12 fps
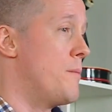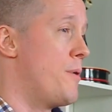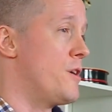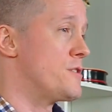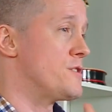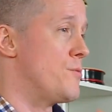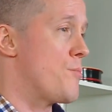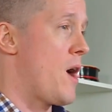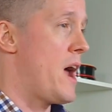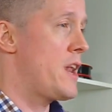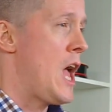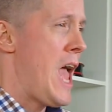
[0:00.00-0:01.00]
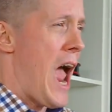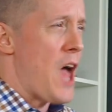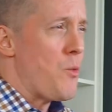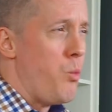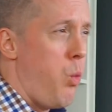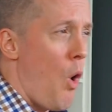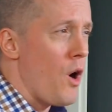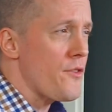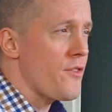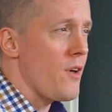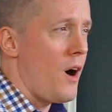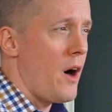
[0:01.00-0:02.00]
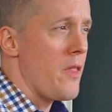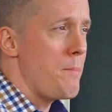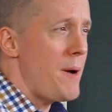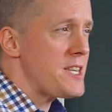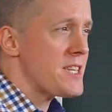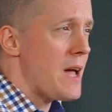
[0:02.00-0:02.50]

a personal brand? And what are the best